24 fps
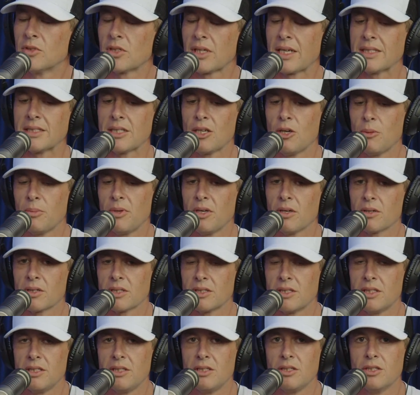So guys, I hope you all
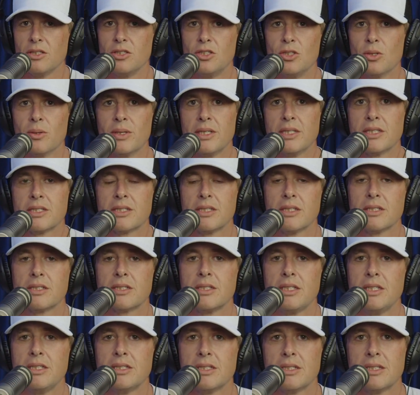continue to join us this
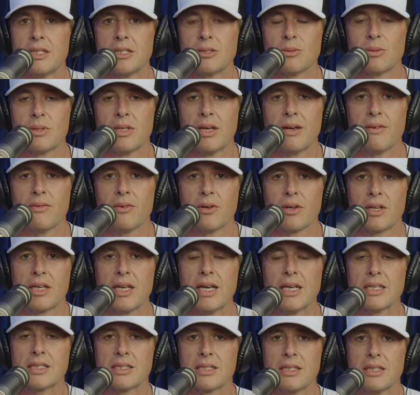season as we have our
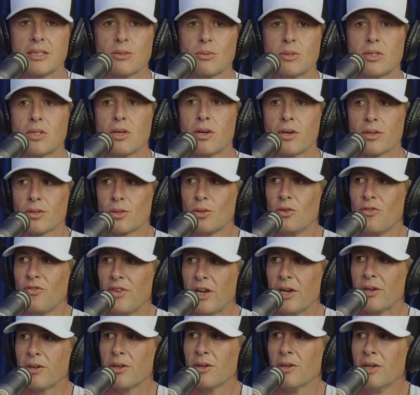guests and as we talk through
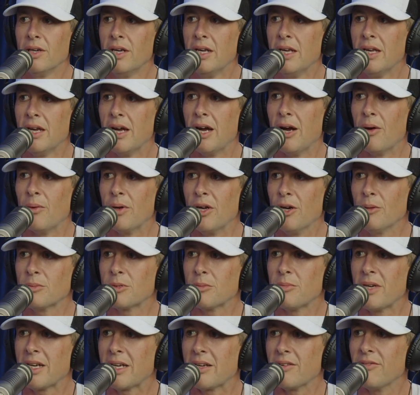failure. We hope
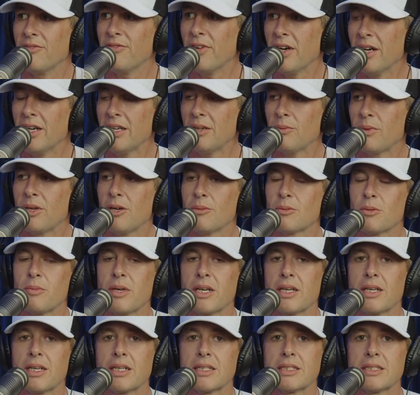to make it fun. We hope to
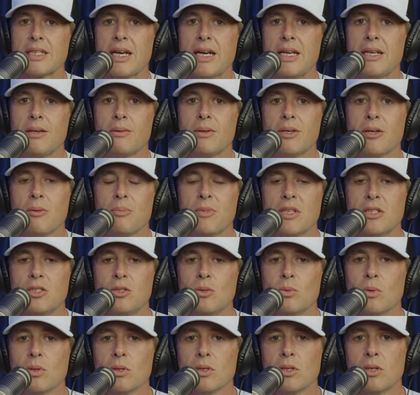make it exciting. We hope that
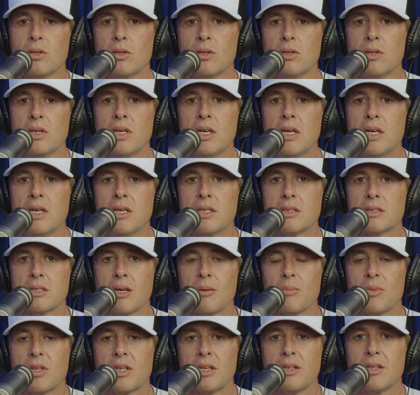you will learn
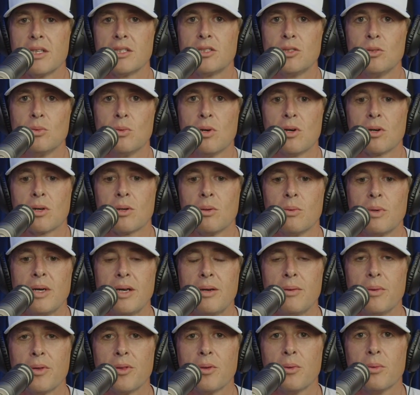something and that you walk
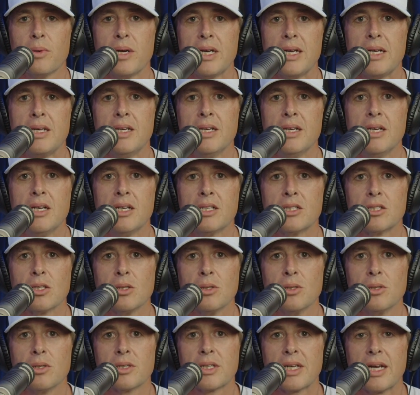away with a way to
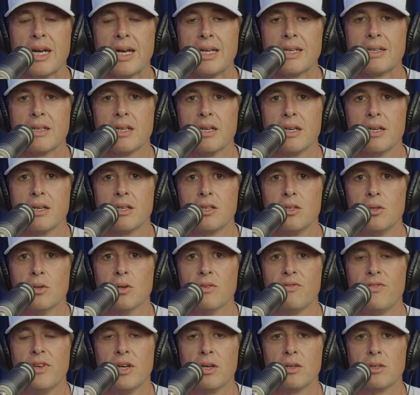look at
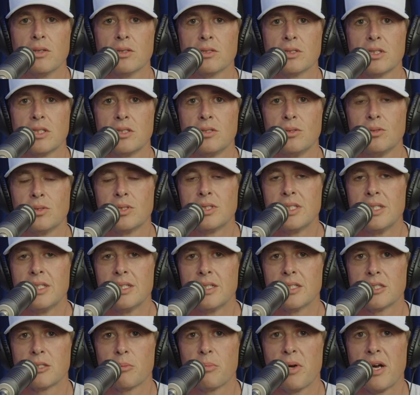your failures, that you see it
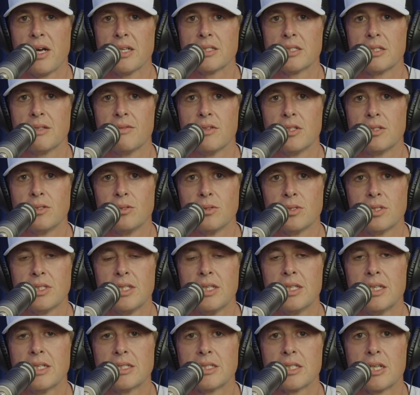as a positive, that you
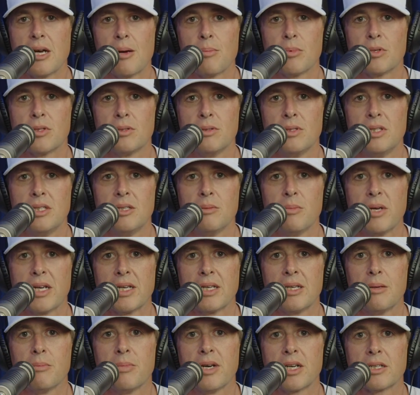see it as an opportunity to make
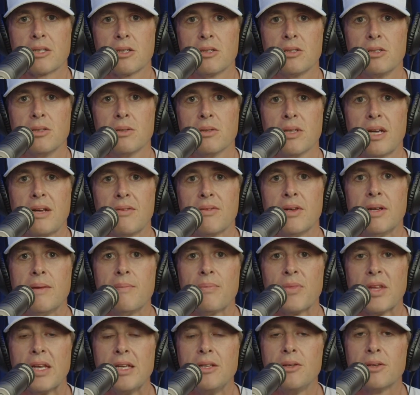an impact on your life.
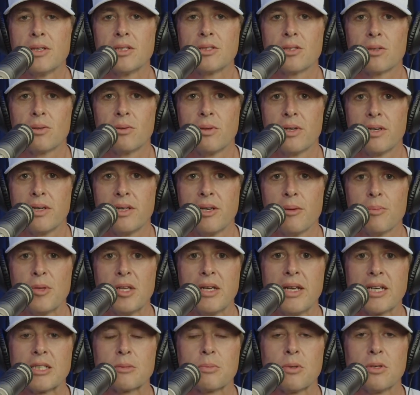And you can turn around and help the
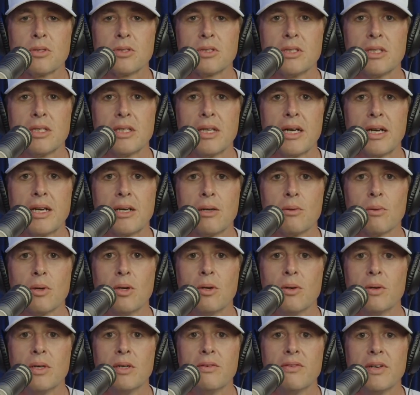next person in line
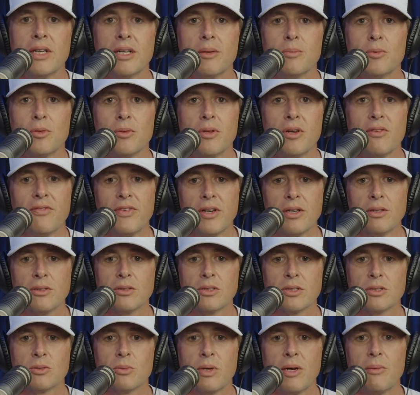grow and develop through their
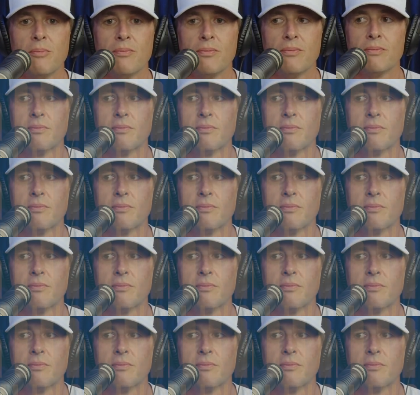failures as well.